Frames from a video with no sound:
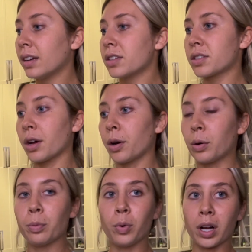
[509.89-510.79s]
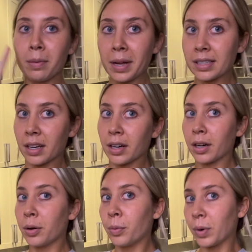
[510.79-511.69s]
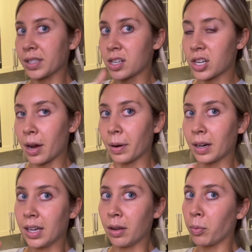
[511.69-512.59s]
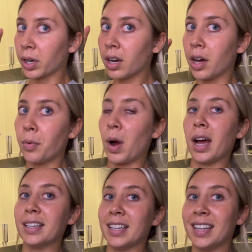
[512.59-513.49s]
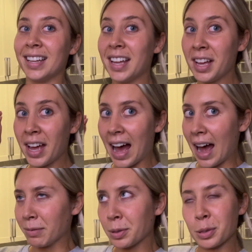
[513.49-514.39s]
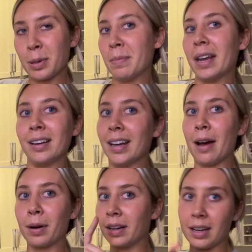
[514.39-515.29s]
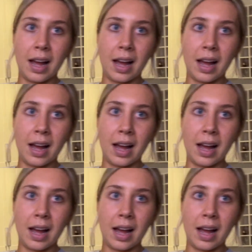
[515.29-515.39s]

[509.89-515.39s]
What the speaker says: So we'll come make dinner once I shower and then we're gonna unwind. I'm supposed to be in bed in an hour, not